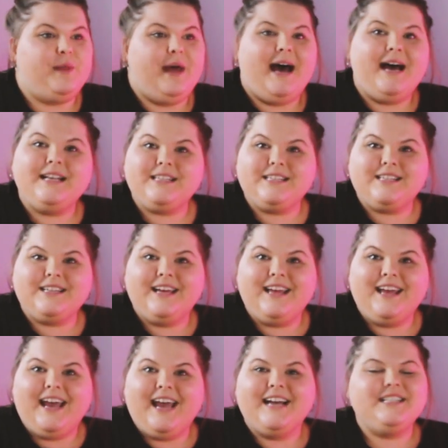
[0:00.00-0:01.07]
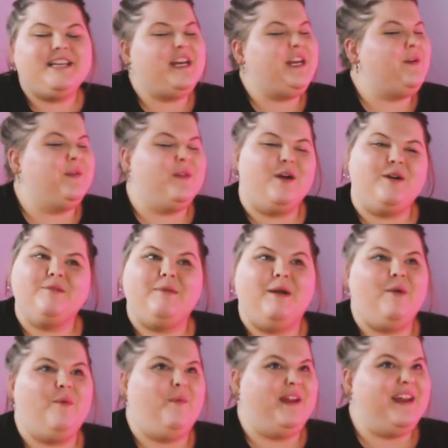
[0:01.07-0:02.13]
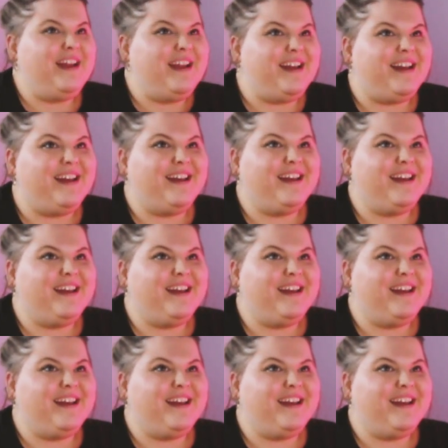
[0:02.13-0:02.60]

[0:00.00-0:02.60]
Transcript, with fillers: that and taking you along with my week.